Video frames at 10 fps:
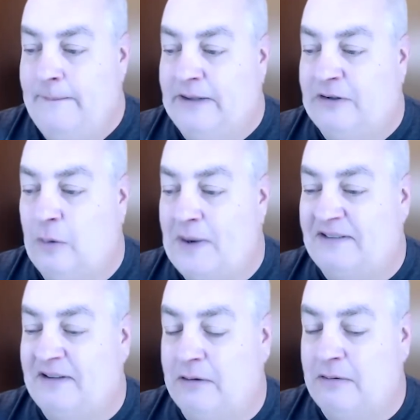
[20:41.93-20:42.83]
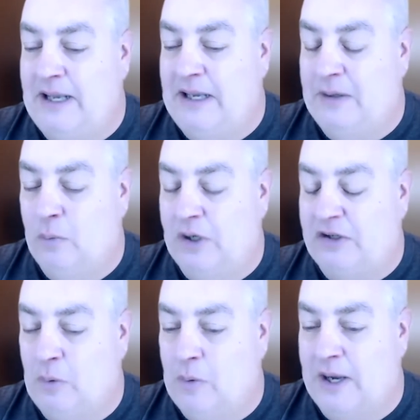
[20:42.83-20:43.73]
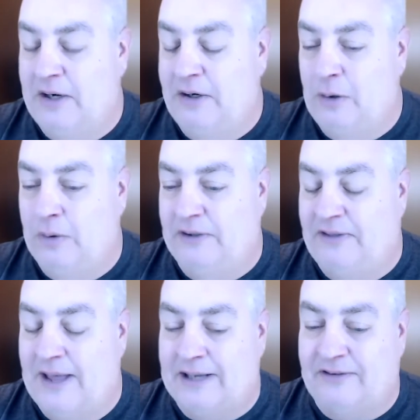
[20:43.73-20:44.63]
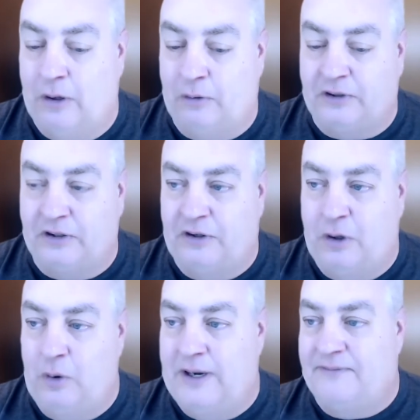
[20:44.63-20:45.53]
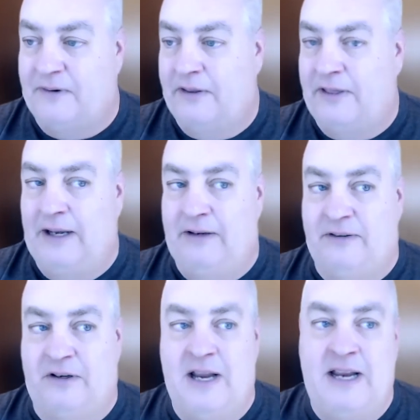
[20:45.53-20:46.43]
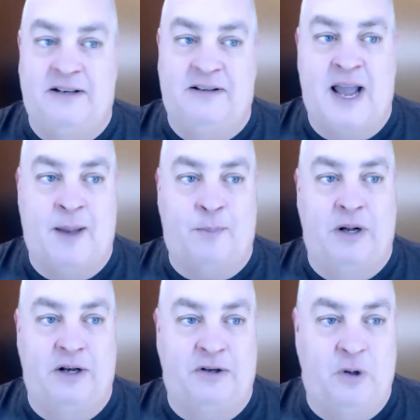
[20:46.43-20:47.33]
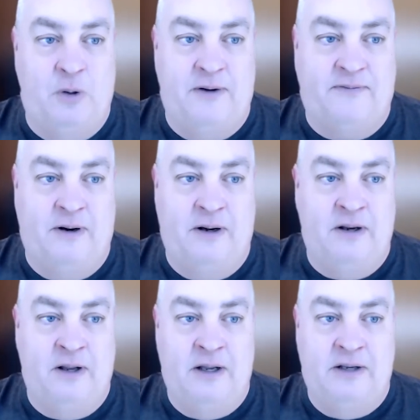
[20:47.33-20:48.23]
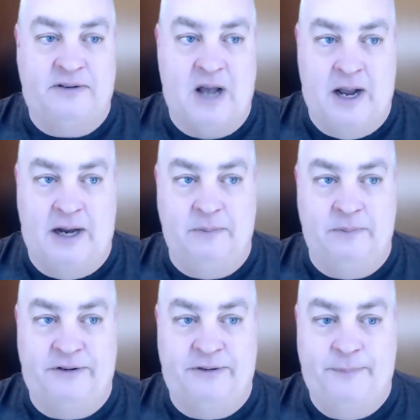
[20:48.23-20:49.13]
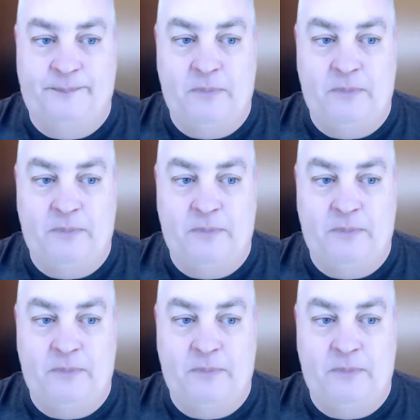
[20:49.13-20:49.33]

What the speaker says: So basically what we want to do is those are two different things that need to happen at two different times.